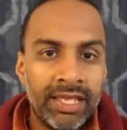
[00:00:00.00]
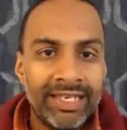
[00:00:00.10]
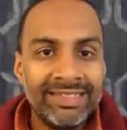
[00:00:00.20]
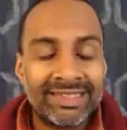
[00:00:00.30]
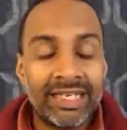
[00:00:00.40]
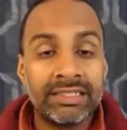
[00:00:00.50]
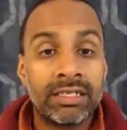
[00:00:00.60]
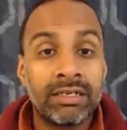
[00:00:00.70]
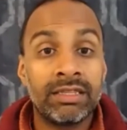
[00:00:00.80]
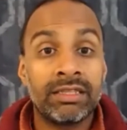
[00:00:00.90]
In
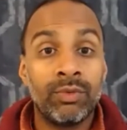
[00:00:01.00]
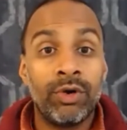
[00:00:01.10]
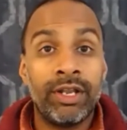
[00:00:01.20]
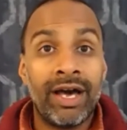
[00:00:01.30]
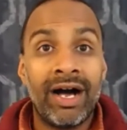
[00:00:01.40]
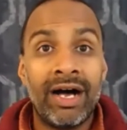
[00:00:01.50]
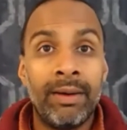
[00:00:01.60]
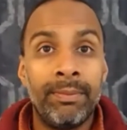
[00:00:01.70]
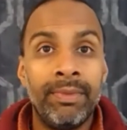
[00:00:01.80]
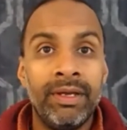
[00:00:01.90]
Sanskrit, the word
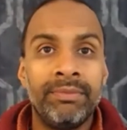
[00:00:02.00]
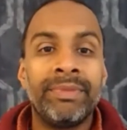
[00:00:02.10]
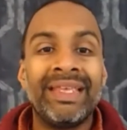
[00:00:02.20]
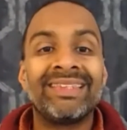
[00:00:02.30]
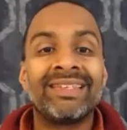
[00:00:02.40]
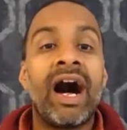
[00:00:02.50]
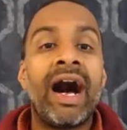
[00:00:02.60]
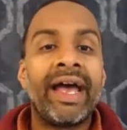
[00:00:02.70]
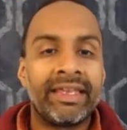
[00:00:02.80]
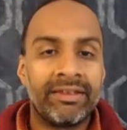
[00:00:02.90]
aham means
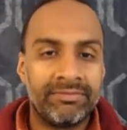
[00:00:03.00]
I.